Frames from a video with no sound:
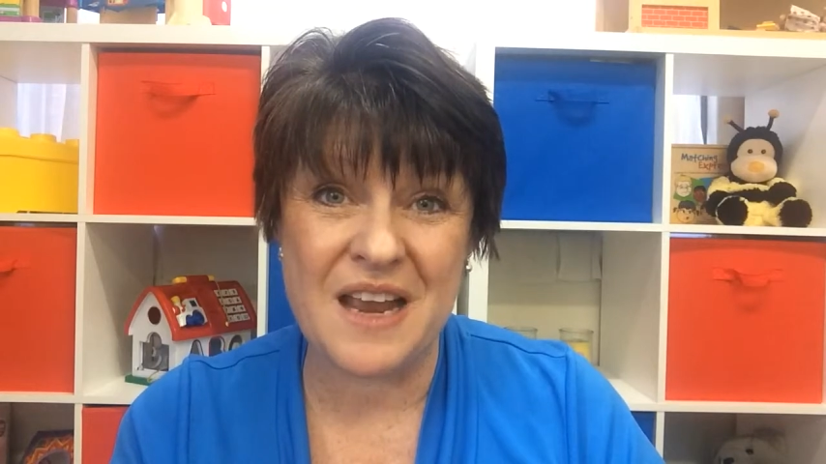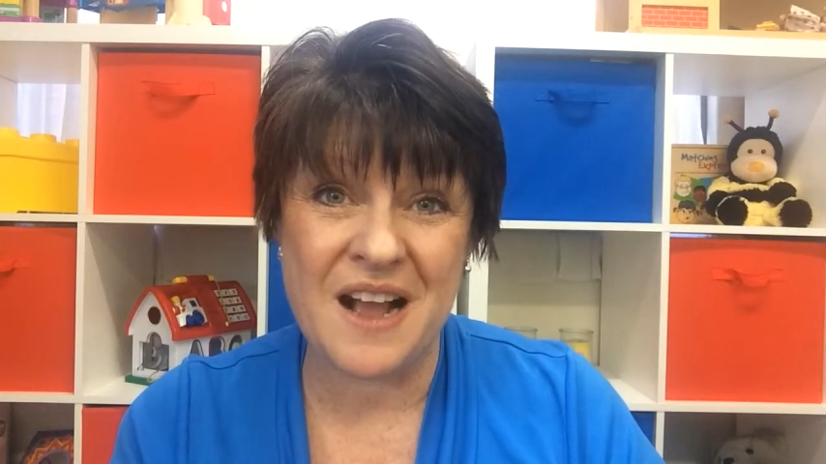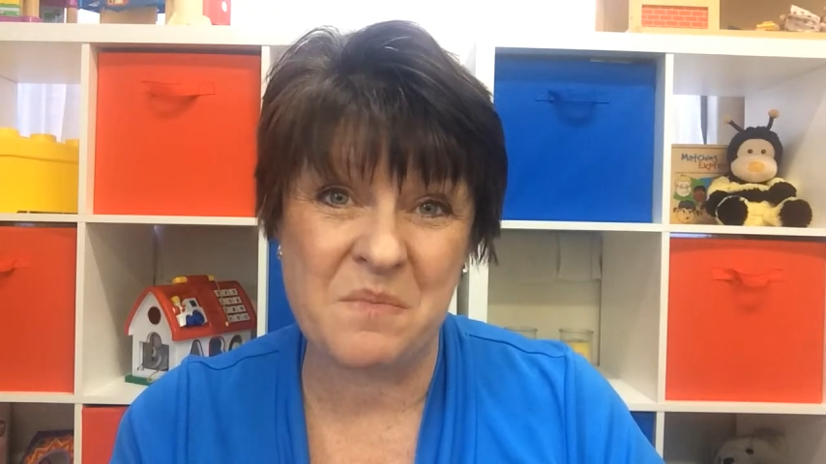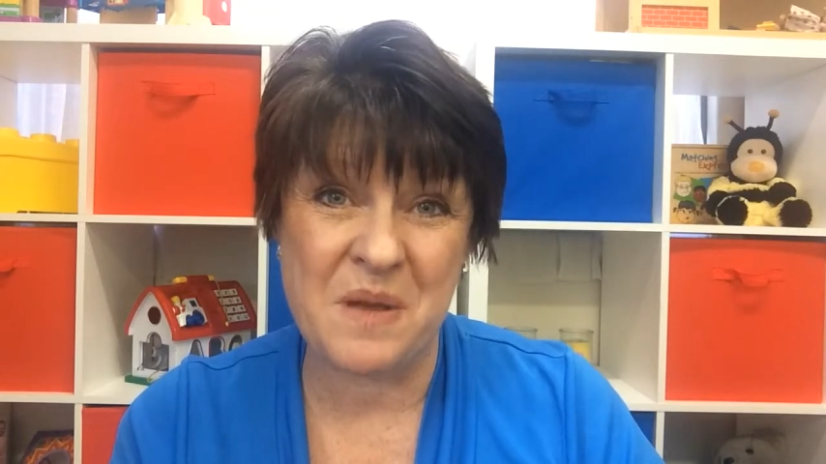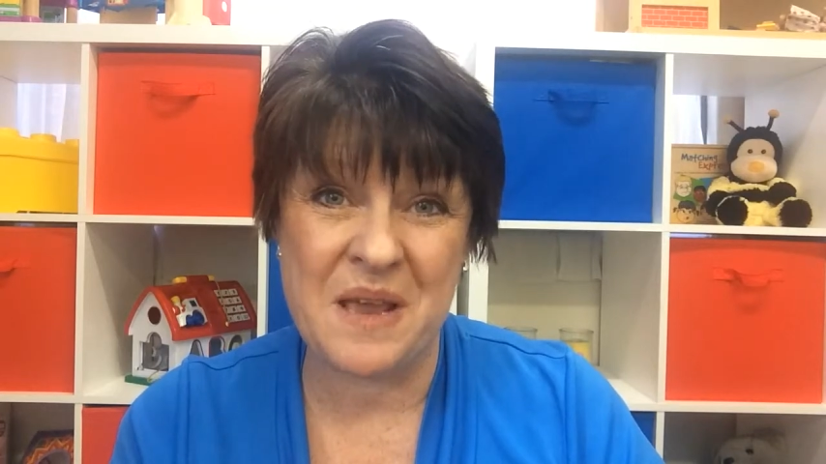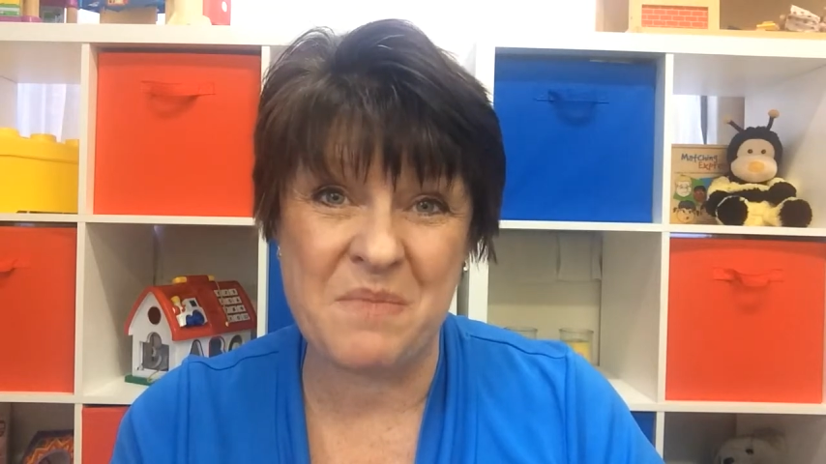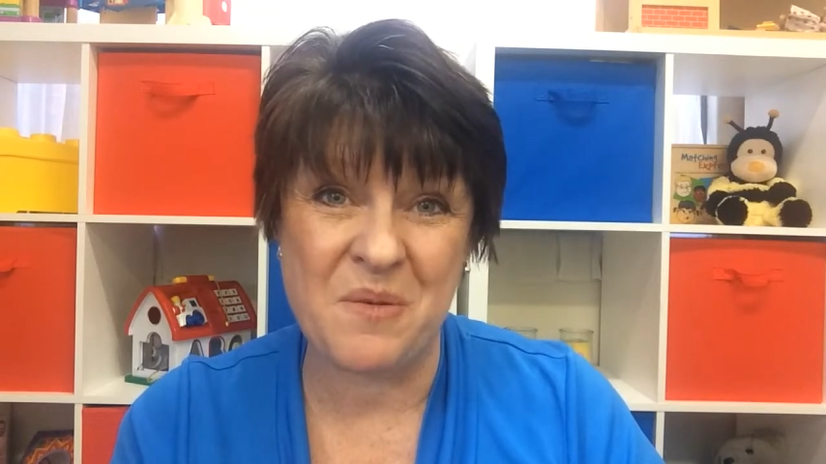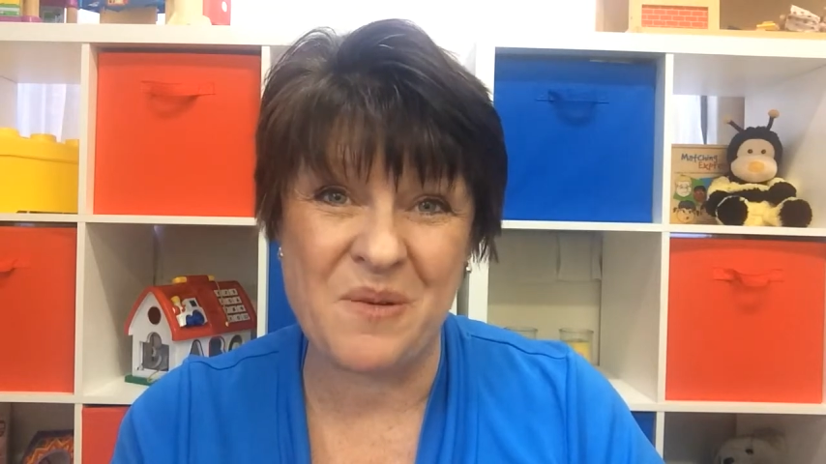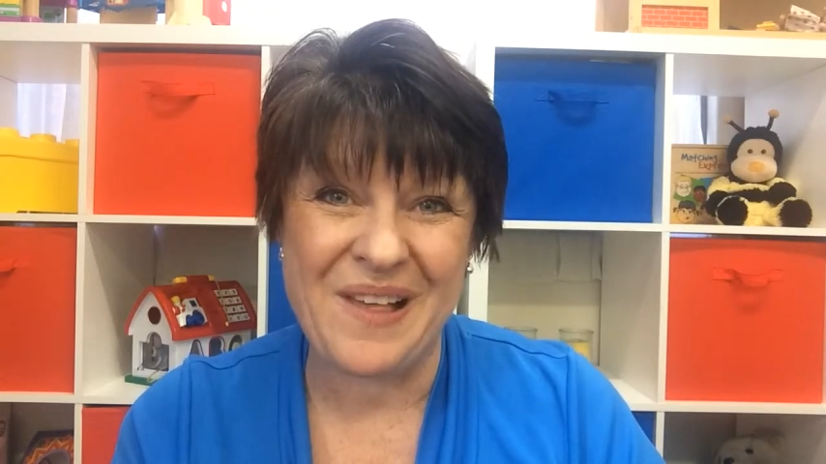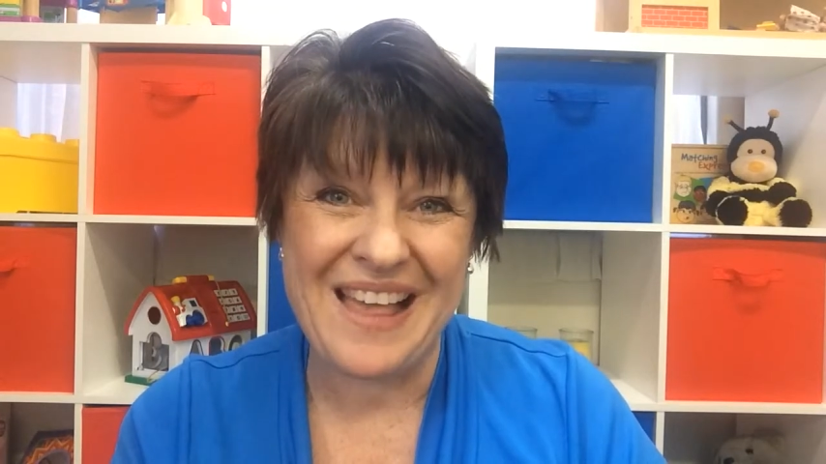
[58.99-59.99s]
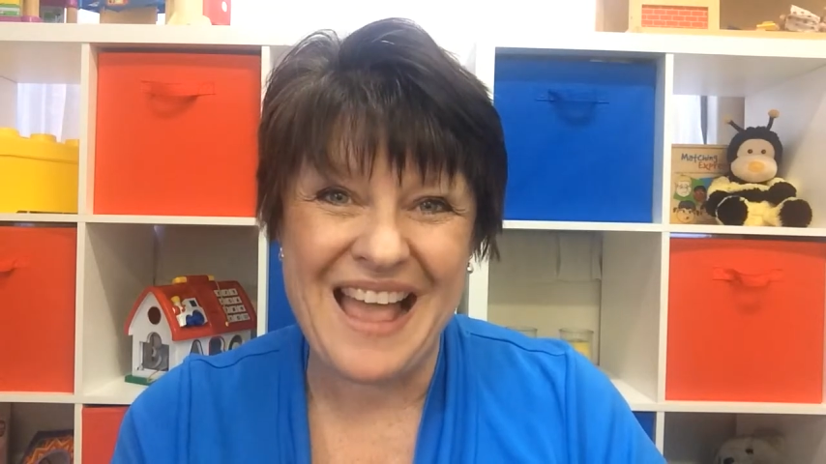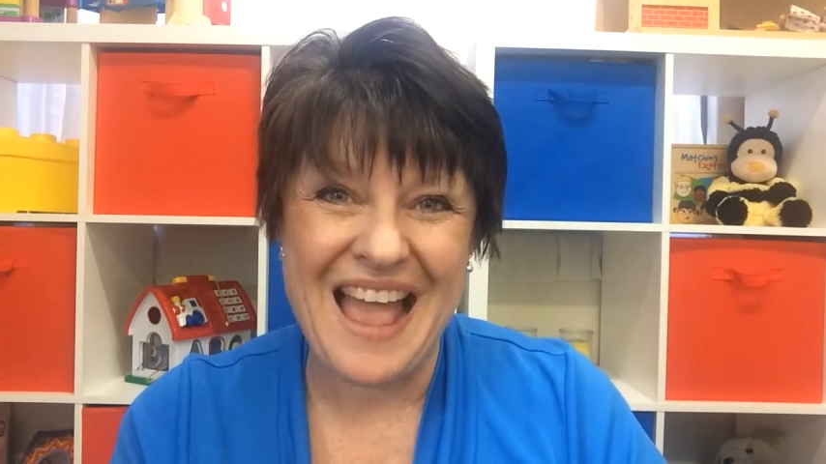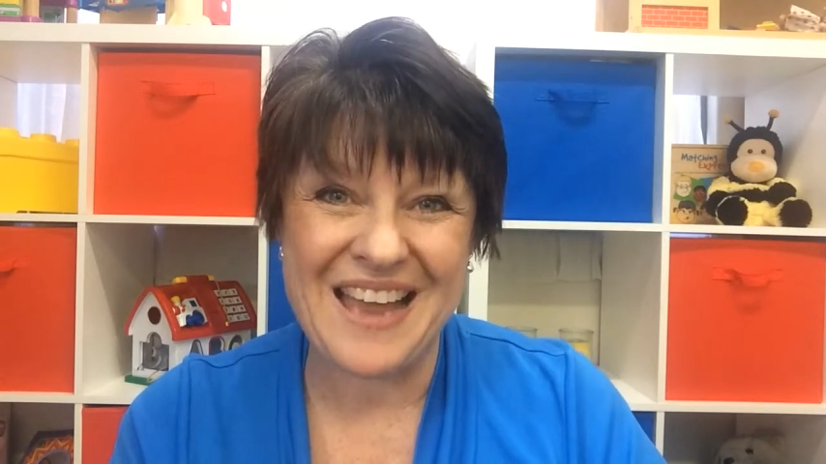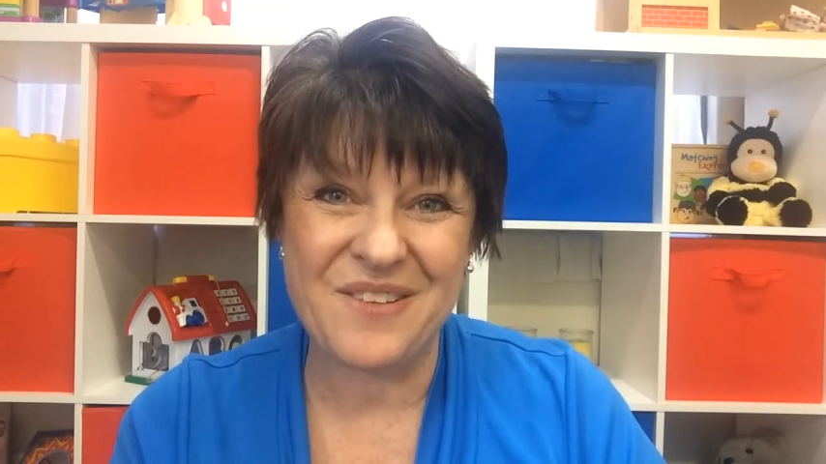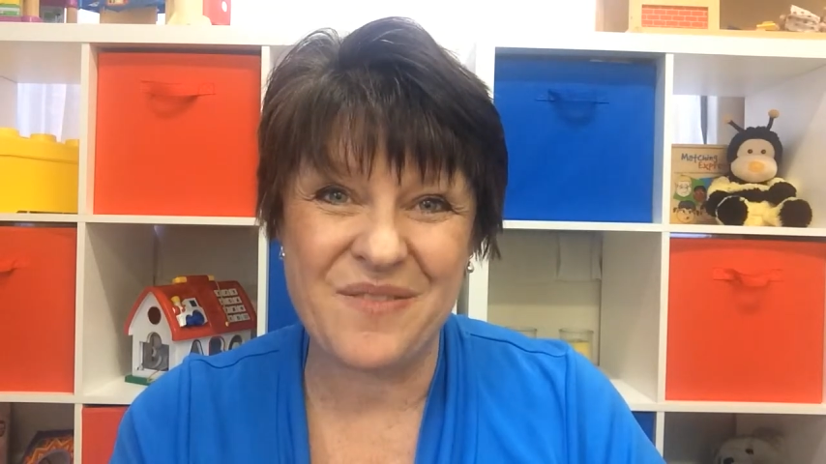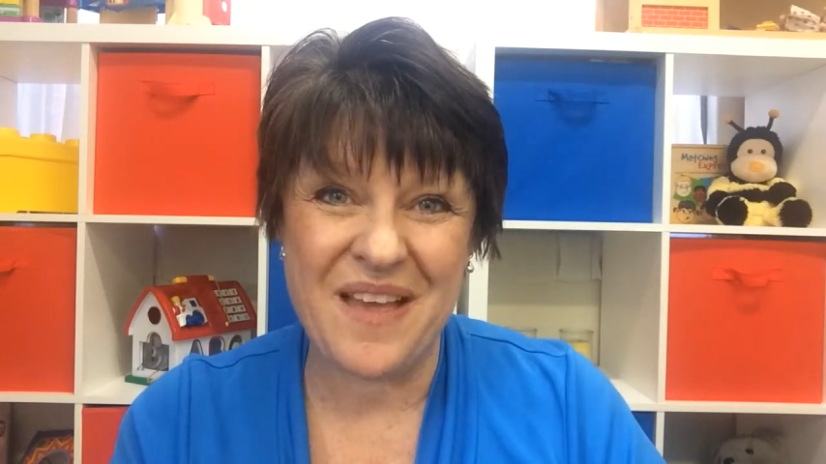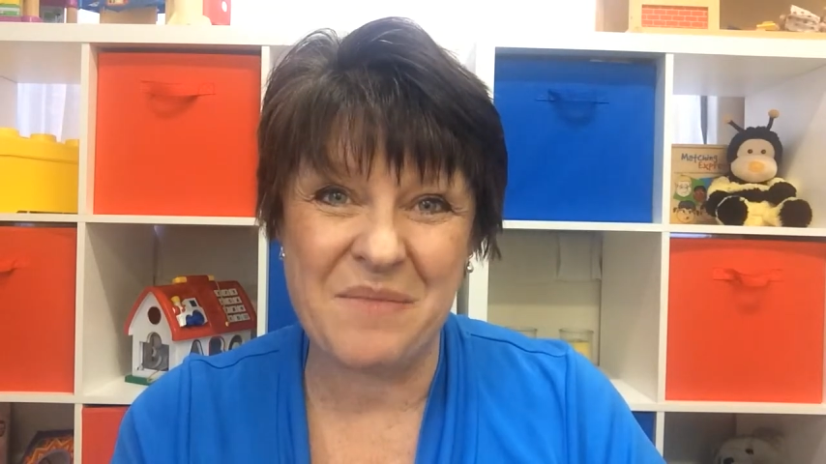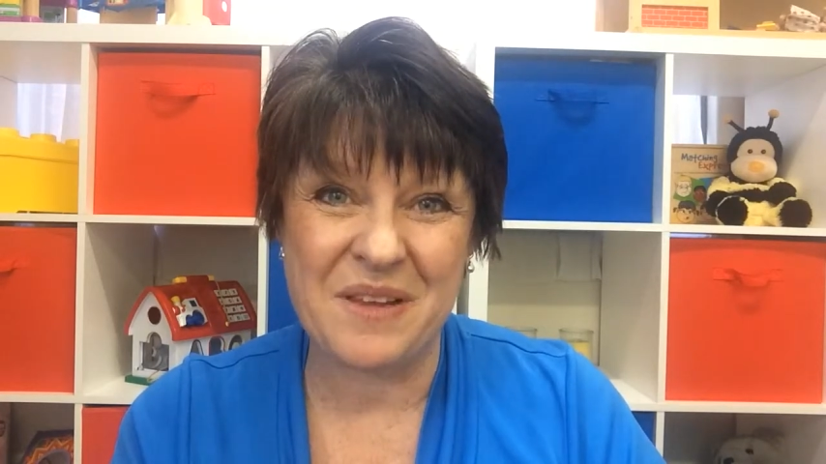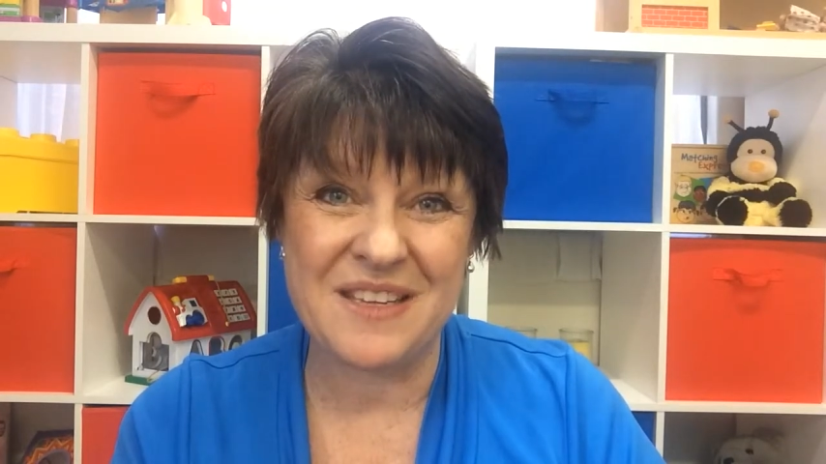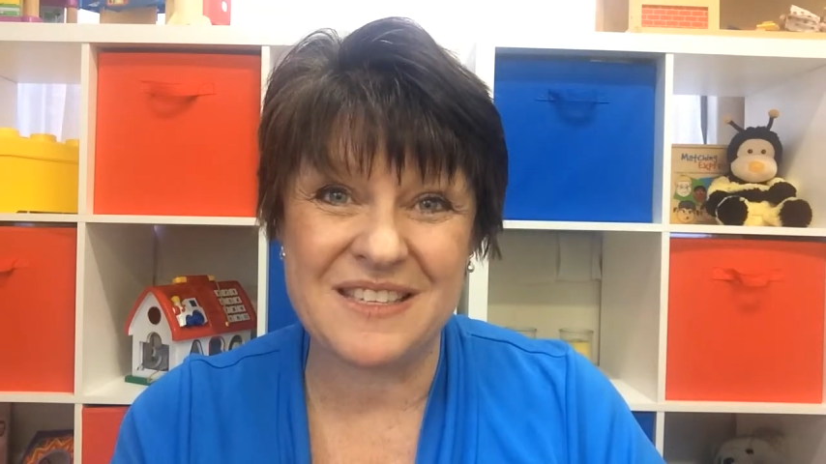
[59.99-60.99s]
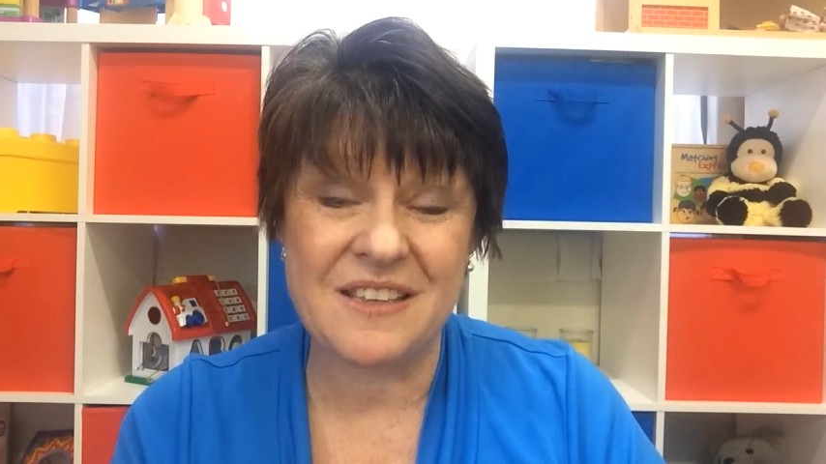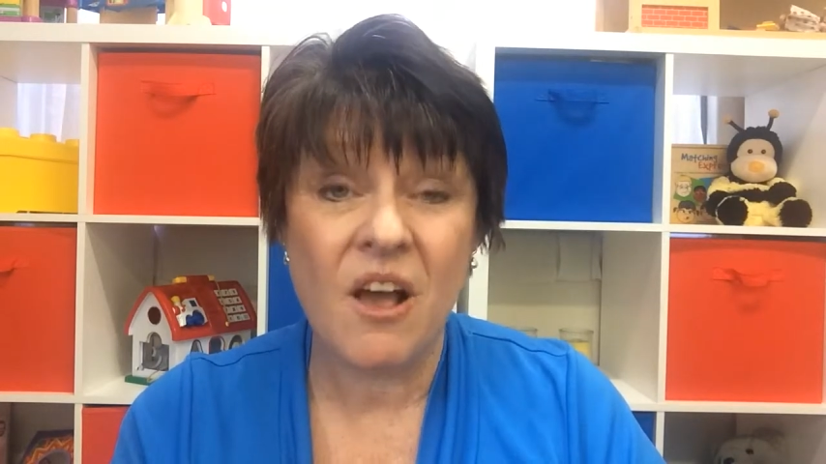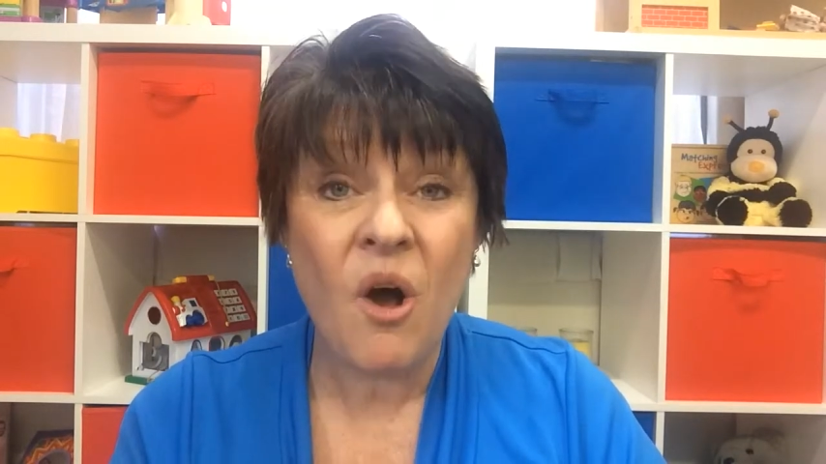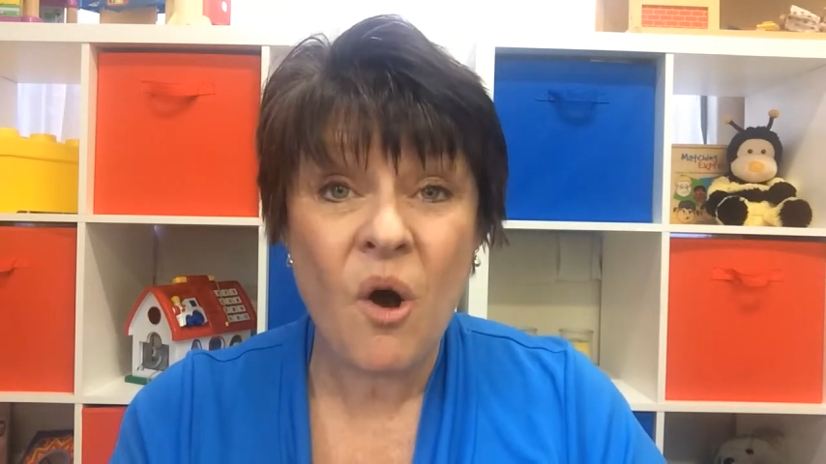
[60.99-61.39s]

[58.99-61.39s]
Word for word: young people and families.